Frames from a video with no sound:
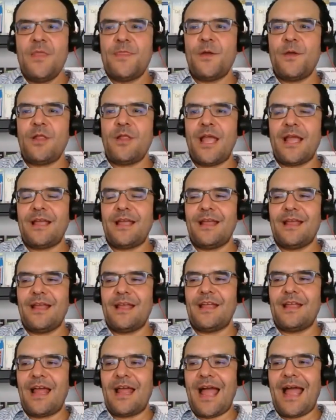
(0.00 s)
They're like,
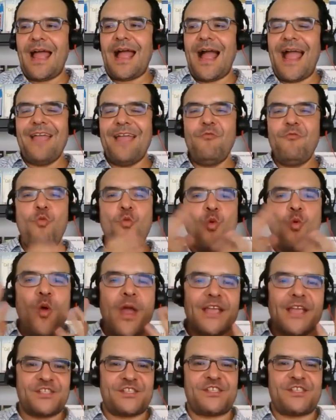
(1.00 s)
I
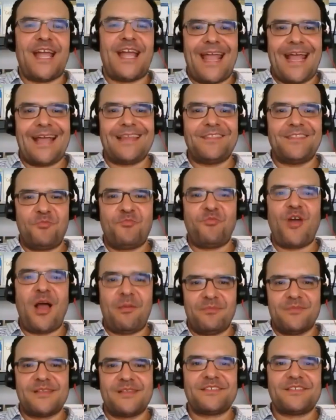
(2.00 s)
wish I had their
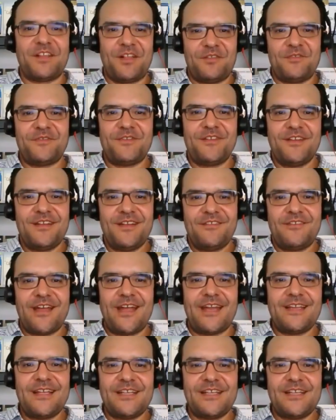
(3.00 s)
problem to solve, right?